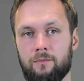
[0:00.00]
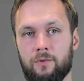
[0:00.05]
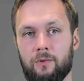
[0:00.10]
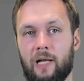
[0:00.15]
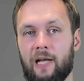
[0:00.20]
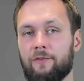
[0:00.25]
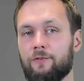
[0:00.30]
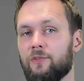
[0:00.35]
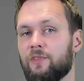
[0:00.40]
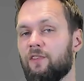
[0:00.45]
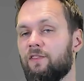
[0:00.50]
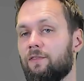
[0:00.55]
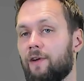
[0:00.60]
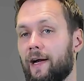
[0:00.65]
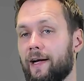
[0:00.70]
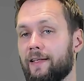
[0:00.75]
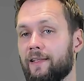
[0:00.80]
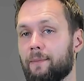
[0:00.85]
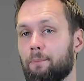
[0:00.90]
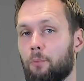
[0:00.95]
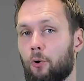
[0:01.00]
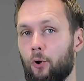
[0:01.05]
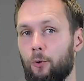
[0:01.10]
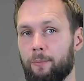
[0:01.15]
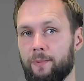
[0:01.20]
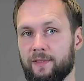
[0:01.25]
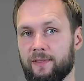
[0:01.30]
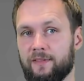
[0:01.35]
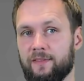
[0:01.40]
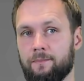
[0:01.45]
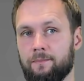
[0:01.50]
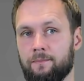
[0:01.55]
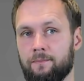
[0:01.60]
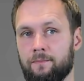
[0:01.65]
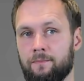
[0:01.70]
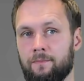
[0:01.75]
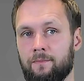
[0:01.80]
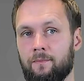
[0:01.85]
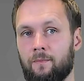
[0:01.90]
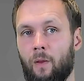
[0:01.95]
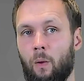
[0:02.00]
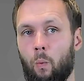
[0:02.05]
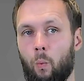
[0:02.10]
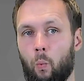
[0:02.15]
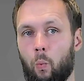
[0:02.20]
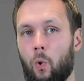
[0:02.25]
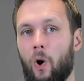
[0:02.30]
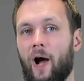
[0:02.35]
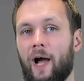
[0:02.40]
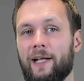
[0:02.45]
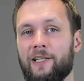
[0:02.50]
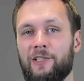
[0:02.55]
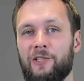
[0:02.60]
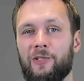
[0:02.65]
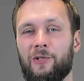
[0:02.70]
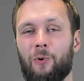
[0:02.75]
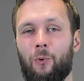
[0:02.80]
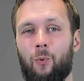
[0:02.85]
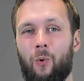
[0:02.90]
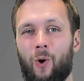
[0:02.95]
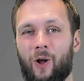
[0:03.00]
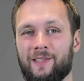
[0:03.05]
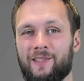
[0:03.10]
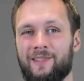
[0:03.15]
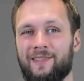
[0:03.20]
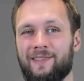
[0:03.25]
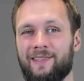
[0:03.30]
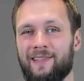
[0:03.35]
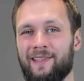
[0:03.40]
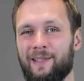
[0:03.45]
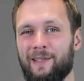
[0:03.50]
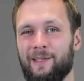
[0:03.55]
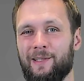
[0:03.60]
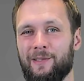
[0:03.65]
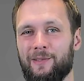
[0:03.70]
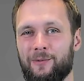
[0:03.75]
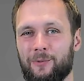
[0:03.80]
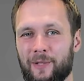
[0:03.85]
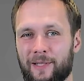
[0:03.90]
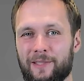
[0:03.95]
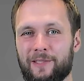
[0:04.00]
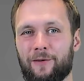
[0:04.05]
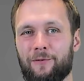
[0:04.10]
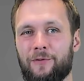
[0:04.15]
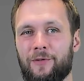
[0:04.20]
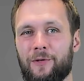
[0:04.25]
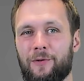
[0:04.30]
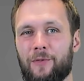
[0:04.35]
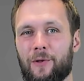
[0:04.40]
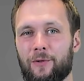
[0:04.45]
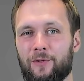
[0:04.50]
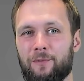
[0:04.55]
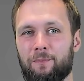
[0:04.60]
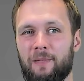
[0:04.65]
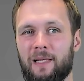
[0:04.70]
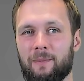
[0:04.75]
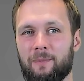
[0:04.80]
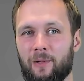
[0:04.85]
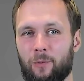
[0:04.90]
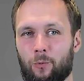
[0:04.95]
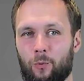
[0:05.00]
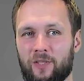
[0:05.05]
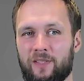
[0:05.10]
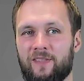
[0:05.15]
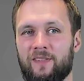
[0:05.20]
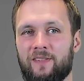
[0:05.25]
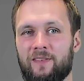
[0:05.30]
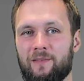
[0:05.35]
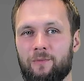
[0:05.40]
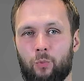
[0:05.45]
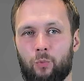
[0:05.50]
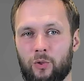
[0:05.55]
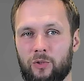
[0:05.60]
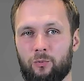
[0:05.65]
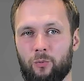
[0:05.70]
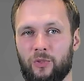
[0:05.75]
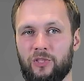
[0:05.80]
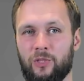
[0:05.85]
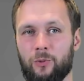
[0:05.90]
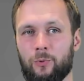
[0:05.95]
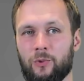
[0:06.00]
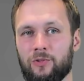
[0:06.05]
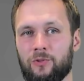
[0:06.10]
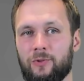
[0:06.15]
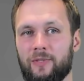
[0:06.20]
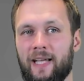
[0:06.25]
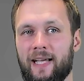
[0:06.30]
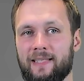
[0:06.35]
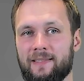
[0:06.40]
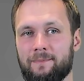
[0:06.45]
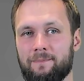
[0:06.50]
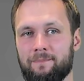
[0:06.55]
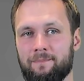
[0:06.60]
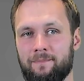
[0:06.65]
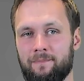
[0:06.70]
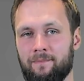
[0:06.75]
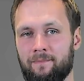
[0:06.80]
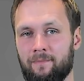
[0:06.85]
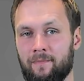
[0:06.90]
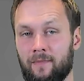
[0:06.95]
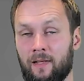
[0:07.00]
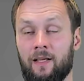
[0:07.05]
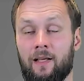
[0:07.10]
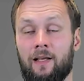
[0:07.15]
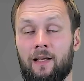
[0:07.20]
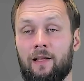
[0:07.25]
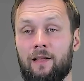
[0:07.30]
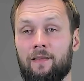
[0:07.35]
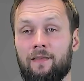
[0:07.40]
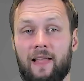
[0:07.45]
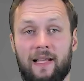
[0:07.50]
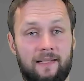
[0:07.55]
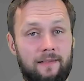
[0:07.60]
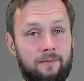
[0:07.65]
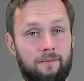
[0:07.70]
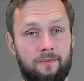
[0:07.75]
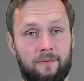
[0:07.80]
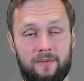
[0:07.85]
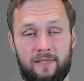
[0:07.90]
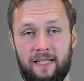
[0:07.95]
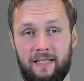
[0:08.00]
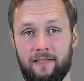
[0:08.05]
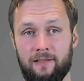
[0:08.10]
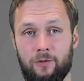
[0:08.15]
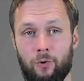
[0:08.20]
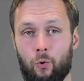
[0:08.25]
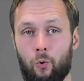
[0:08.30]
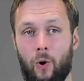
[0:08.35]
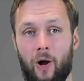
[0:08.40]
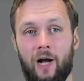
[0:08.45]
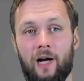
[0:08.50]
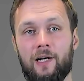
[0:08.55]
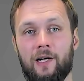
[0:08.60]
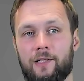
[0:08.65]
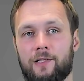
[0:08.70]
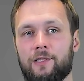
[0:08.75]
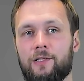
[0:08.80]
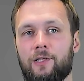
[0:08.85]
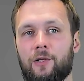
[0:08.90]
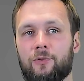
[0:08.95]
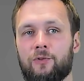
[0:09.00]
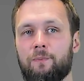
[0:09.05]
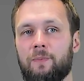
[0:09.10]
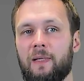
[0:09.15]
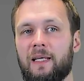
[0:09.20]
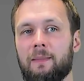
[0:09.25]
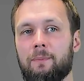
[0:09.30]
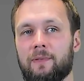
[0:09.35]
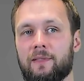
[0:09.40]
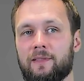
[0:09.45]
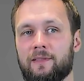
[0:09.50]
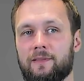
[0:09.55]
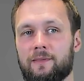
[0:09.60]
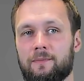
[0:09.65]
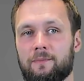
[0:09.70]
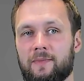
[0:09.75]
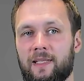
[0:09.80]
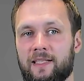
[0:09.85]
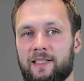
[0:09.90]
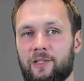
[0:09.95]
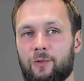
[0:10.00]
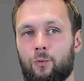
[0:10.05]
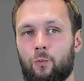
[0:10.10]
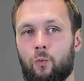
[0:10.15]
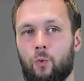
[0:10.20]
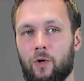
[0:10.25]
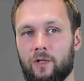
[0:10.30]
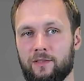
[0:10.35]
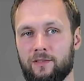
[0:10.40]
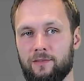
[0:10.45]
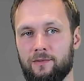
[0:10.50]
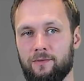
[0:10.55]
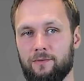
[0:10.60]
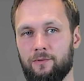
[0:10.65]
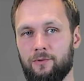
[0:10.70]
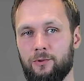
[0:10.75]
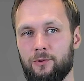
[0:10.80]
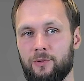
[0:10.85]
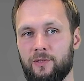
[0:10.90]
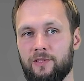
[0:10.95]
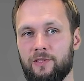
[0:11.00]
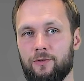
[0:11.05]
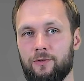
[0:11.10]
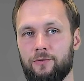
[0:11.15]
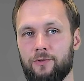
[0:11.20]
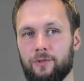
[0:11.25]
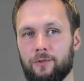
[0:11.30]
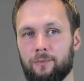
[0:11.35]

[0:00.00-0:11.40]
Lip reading: have to define the purpose. Why do you want to interview those people? What do you want to get? Then, second, who are those people that you want to interview?